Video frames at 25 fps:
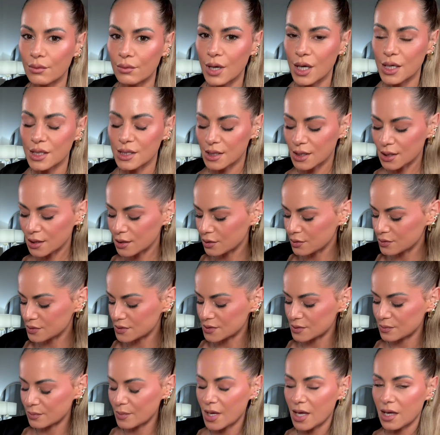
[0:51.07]
Redken
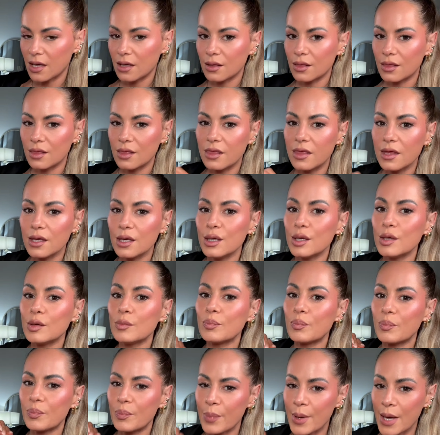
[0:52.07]
used to make the
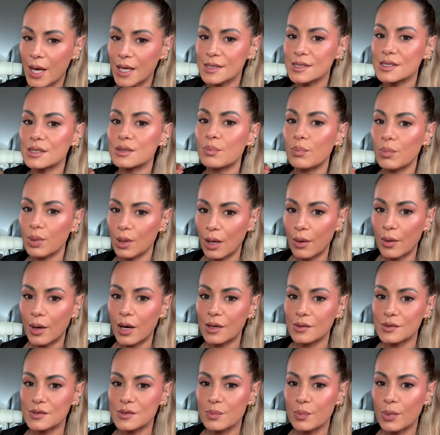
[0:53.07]
best
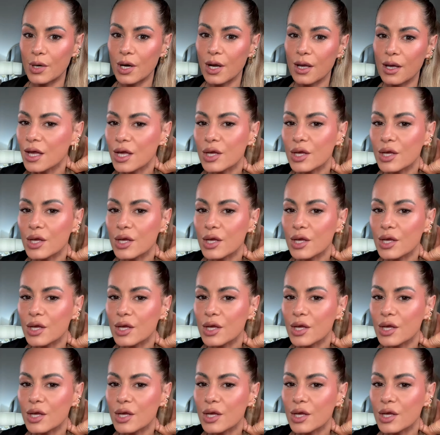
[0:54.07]
blowout spray.